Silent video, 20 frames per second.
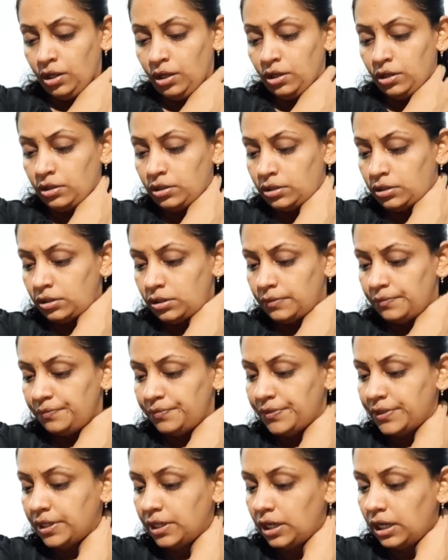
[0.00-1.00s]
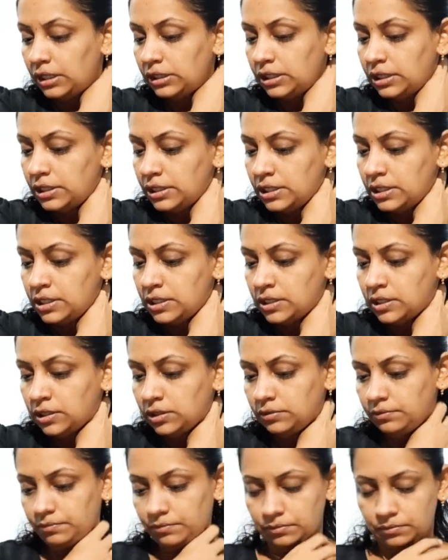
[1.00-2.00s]
Other is
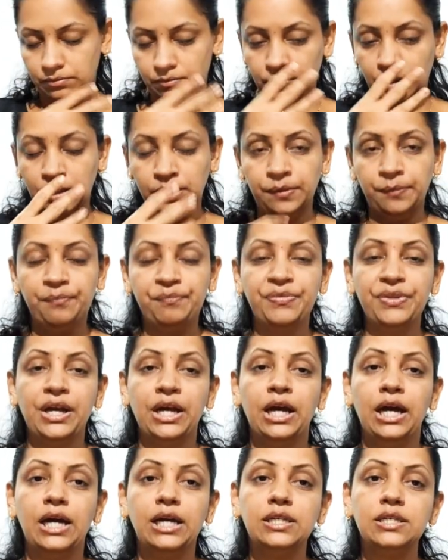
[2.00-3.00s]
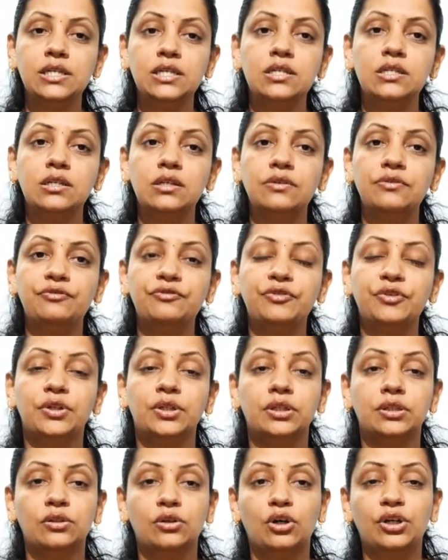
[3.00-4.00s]
excessive
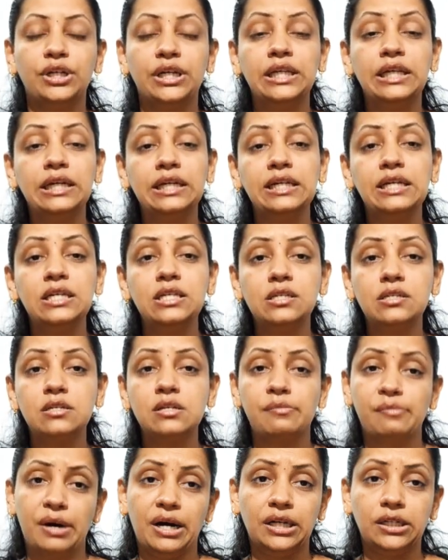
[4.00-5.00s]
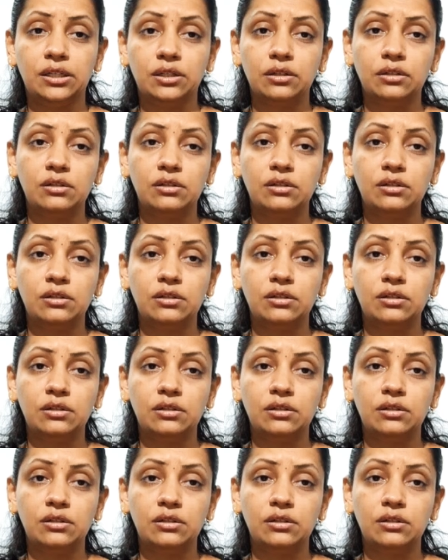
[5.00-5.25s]
or increased demand,